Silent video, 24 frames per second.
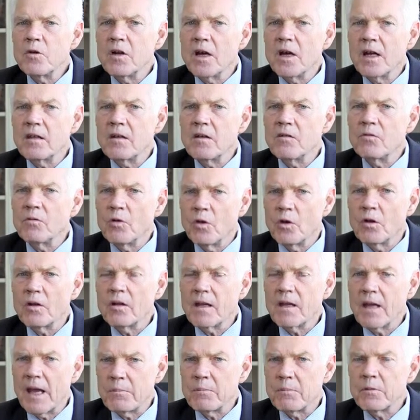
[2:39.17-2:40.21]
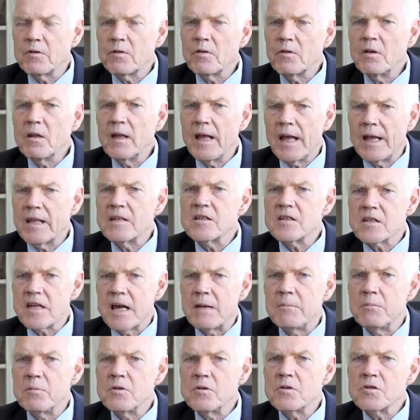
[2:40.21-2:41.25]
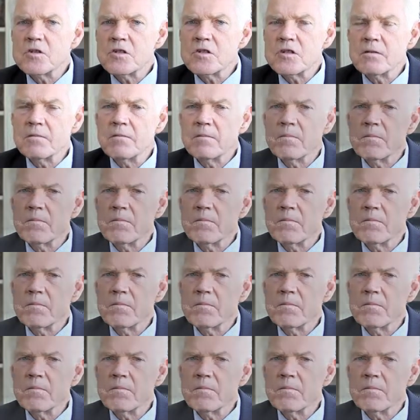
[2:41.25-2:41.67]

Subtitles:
United World Capital and Cyprus.